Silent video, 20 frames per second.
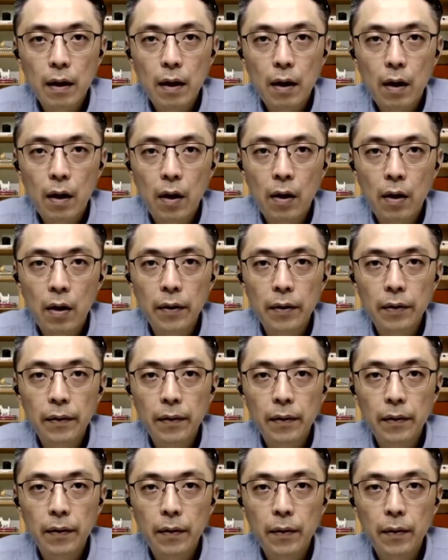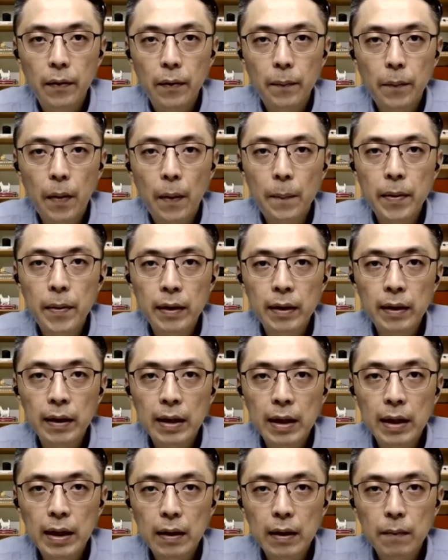on
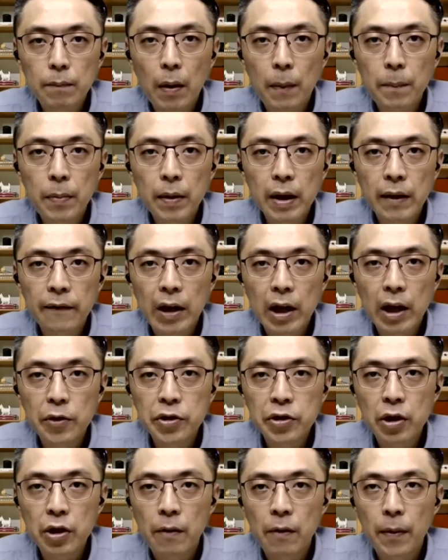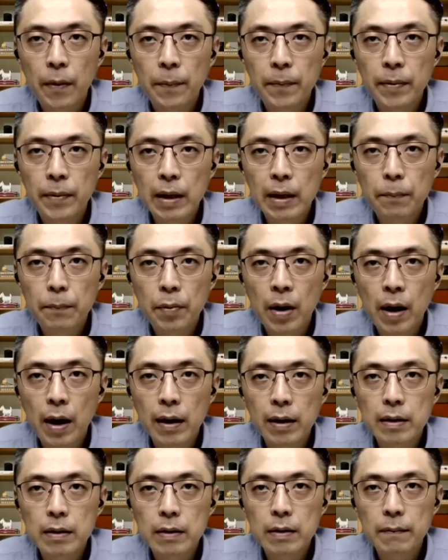proper evaluation of property
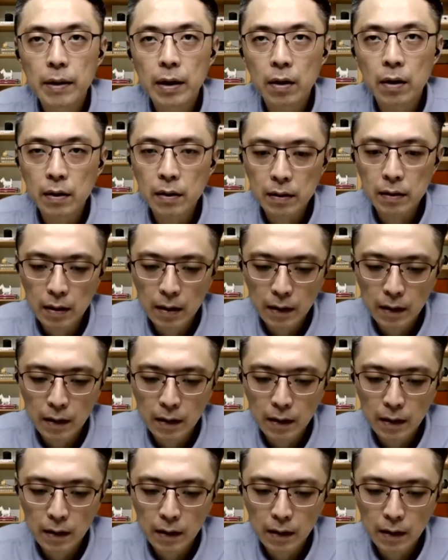price because